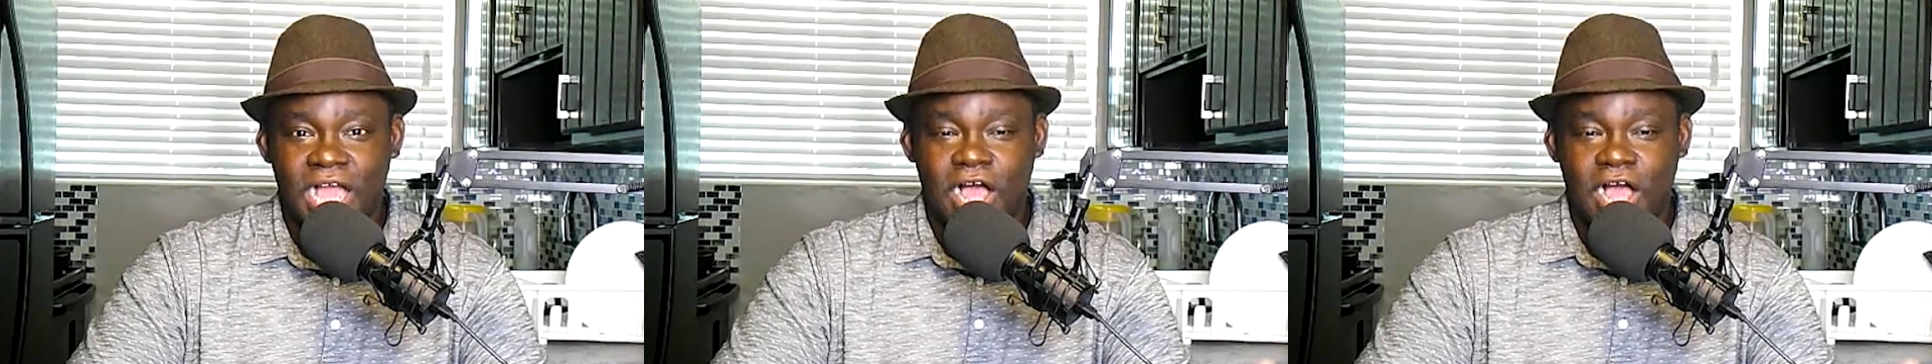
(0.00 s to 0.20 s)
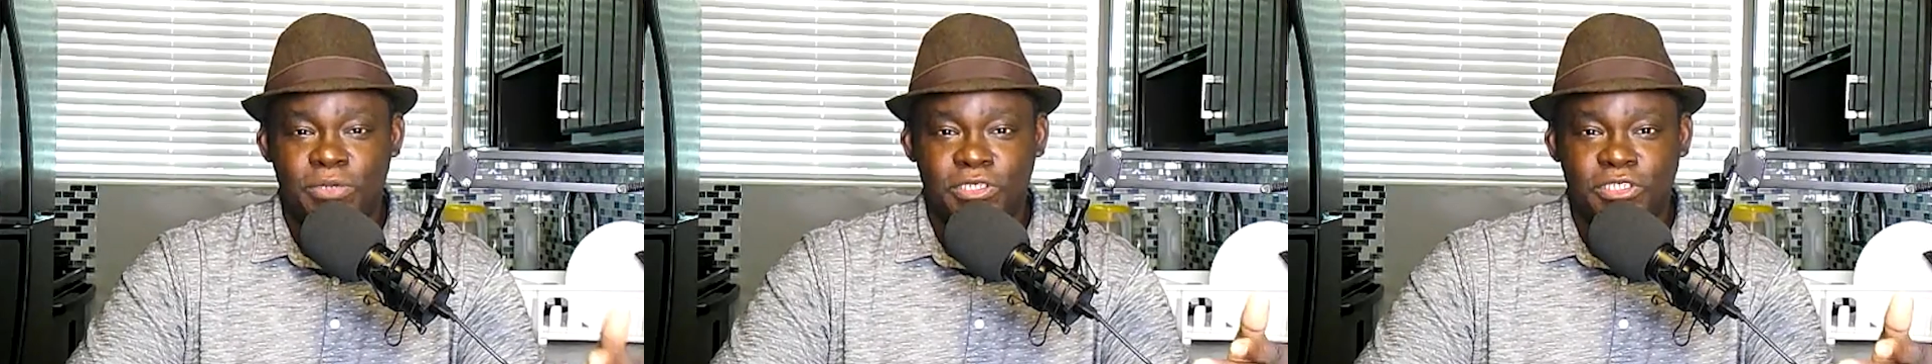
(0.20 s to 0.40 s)

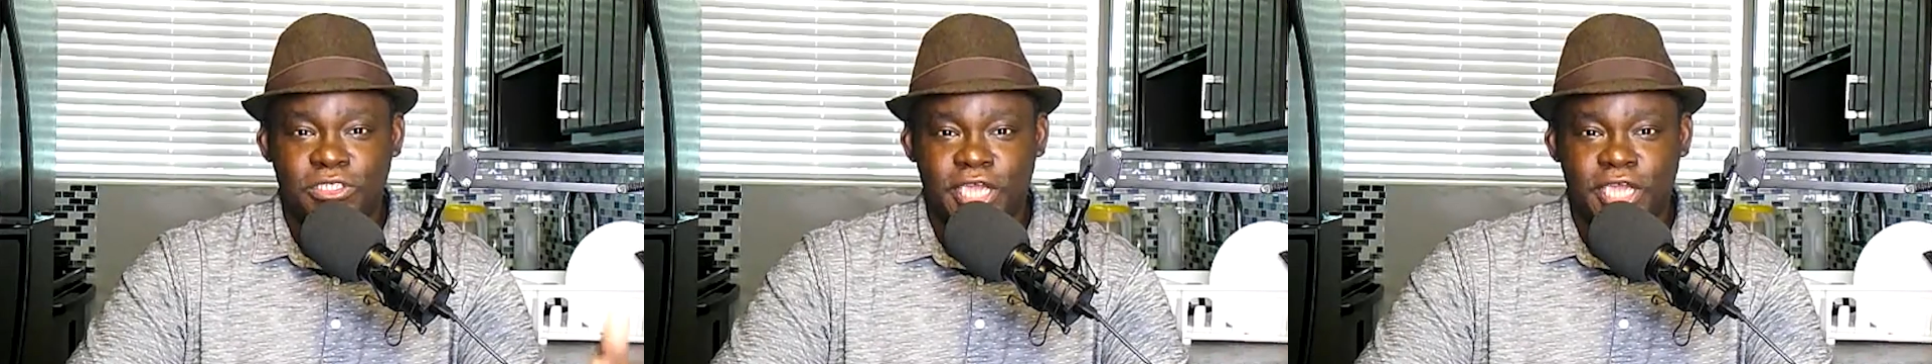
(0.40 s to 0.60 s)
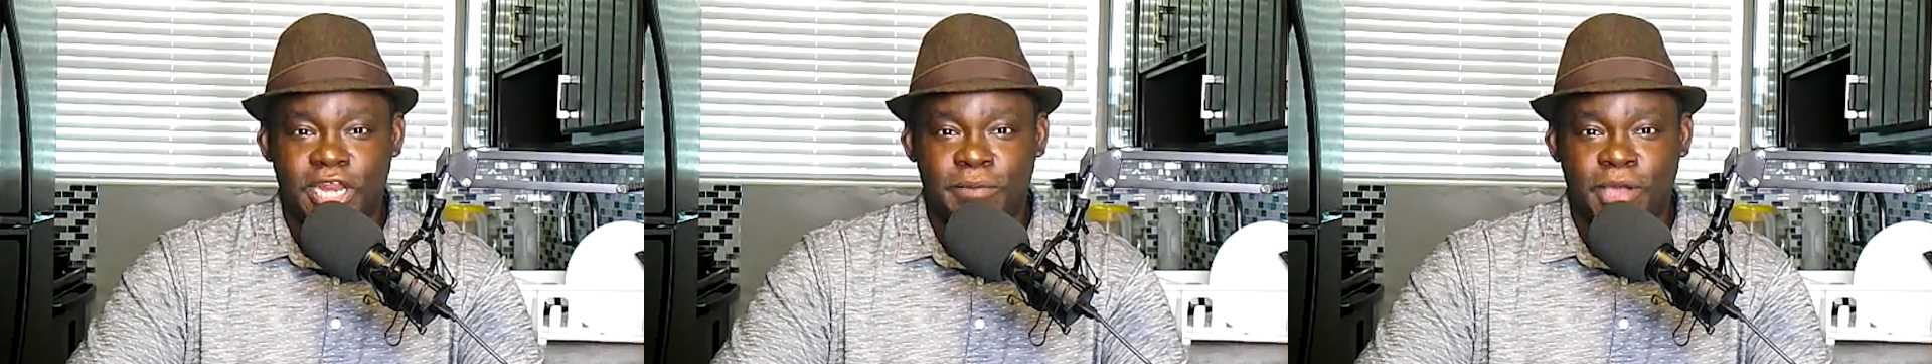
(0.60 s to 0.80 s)
I'll be
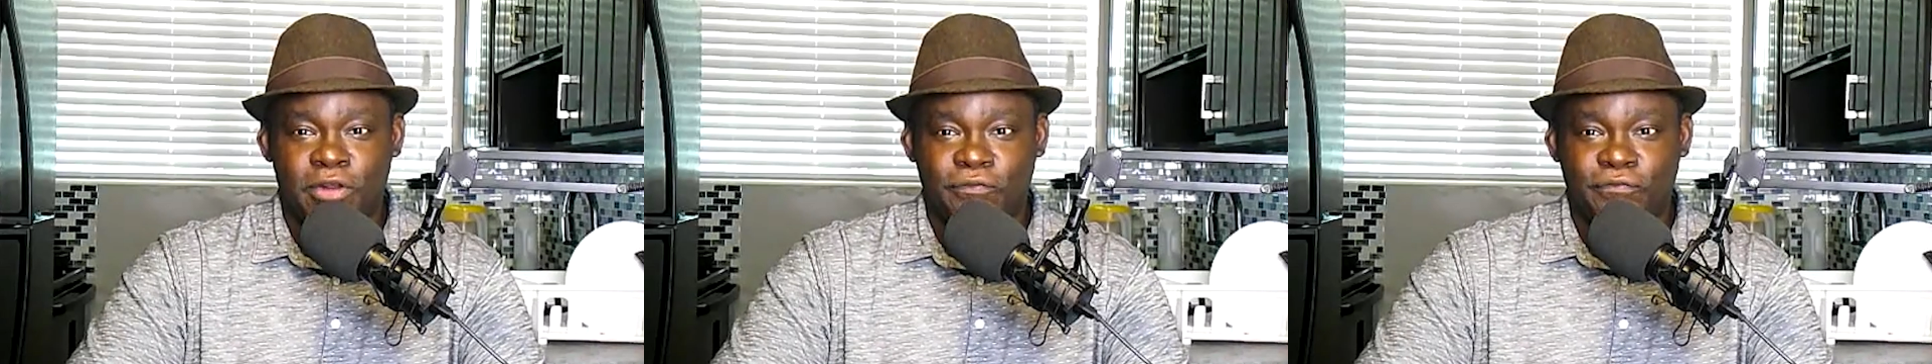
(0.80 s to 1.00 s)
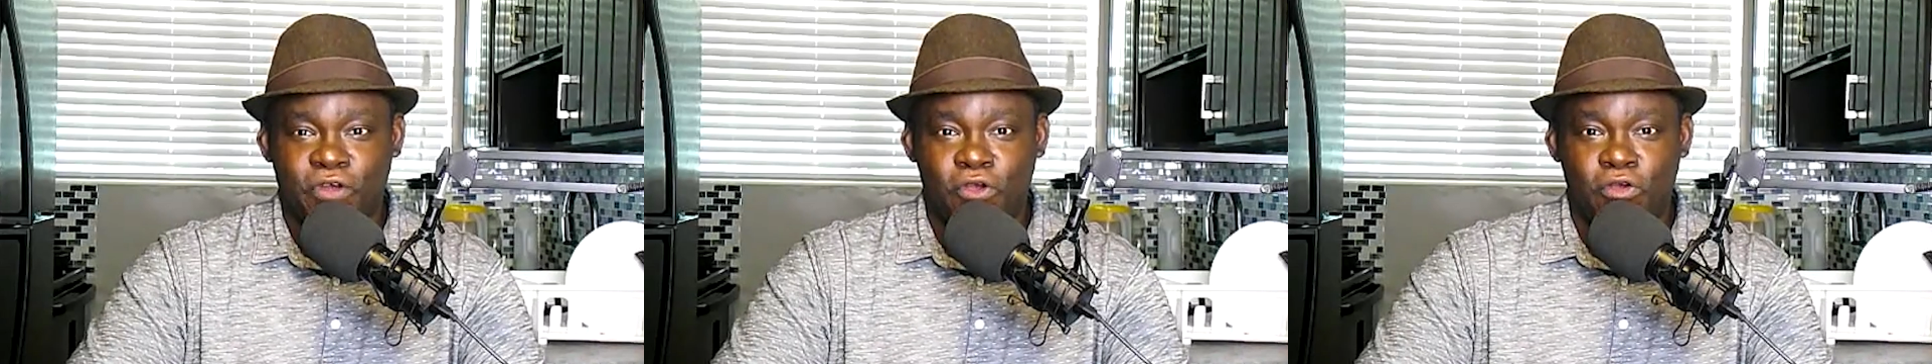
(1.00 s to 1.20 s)
standing by
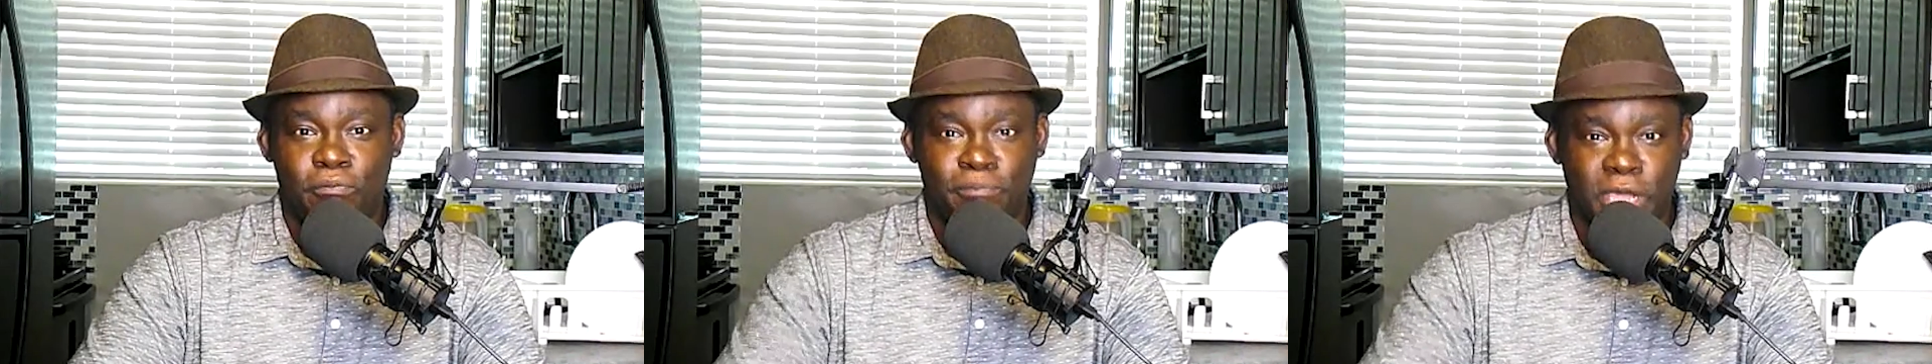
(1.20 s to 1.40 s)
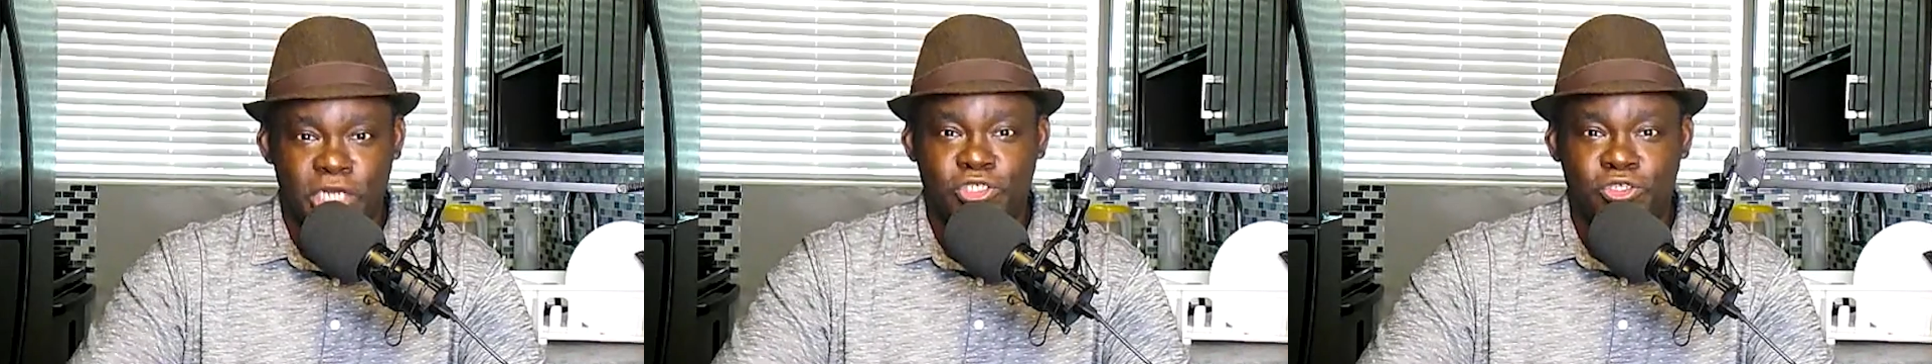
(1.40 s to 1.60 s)
the
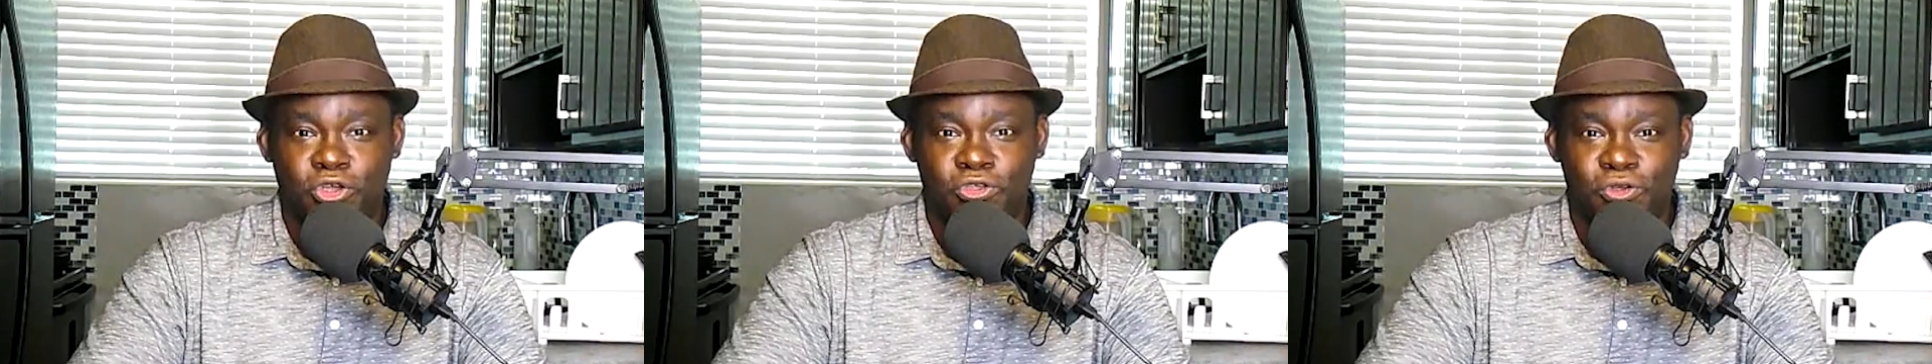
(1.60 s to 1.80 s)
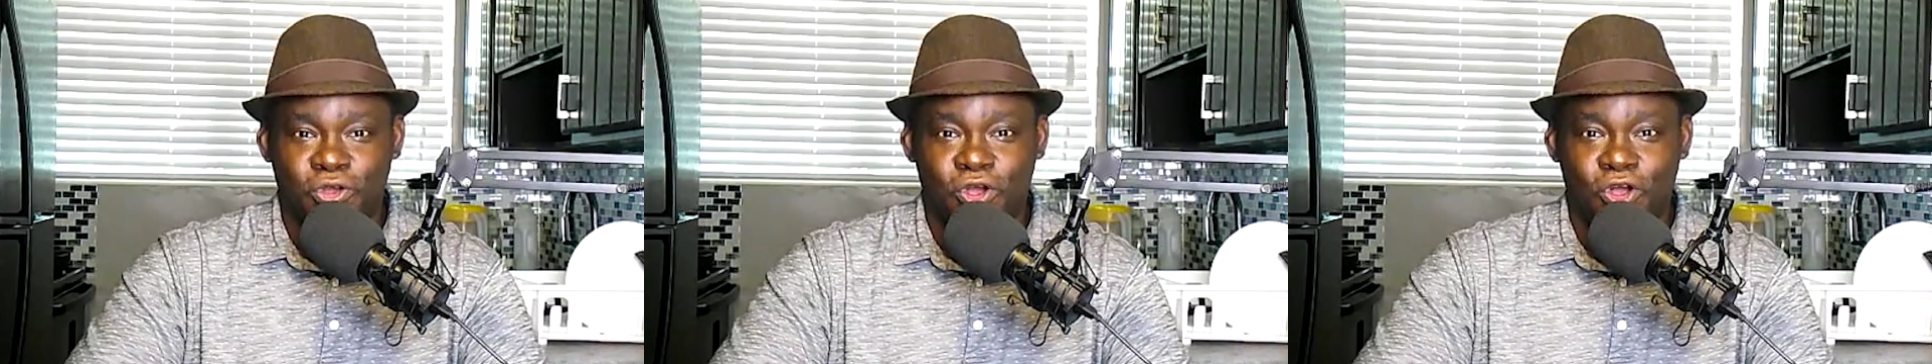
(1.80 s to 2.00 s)
phone. Make sure
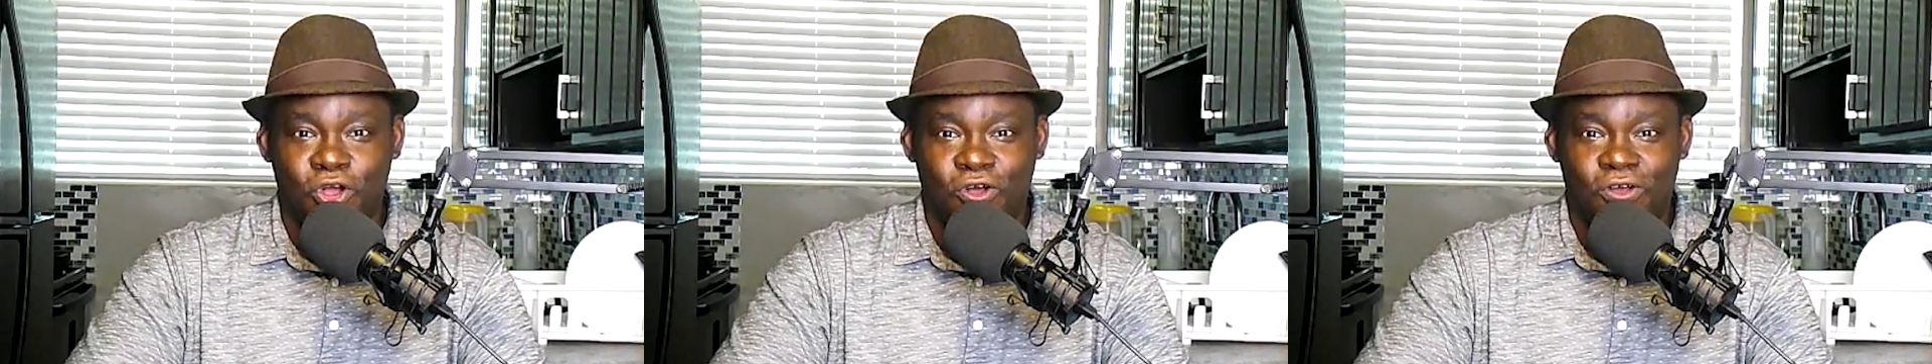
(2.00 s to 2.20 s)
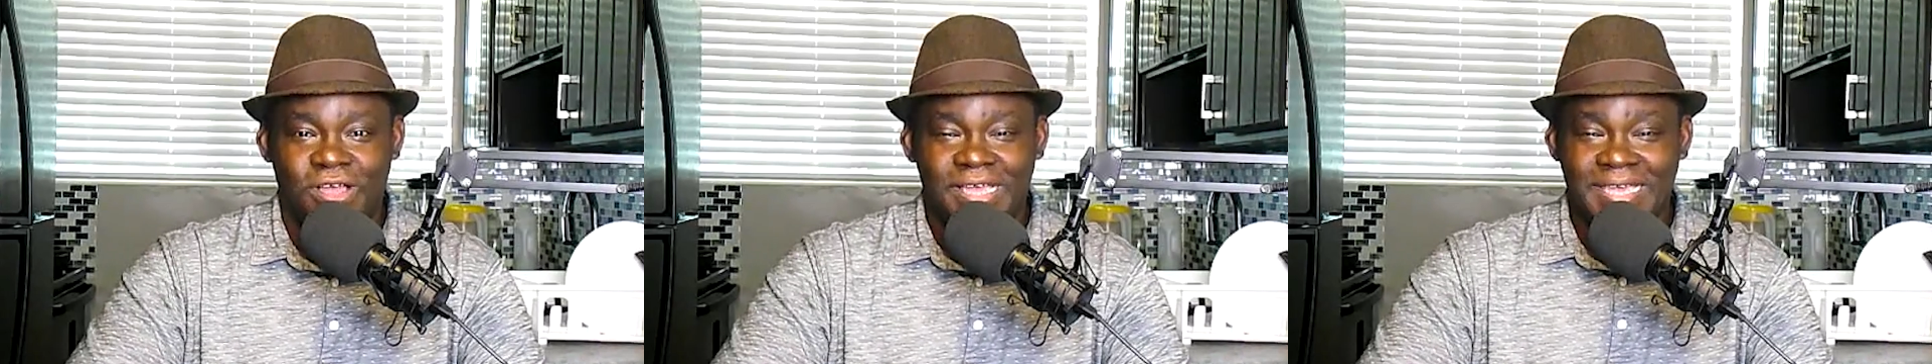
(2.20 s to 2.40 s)
you
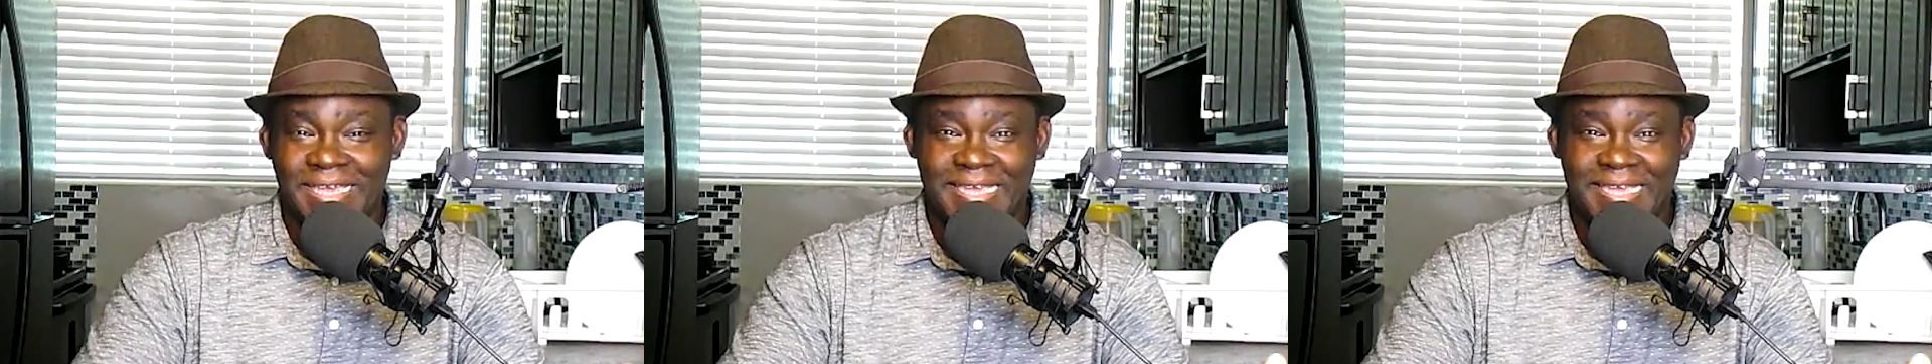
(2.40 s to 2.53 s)
call.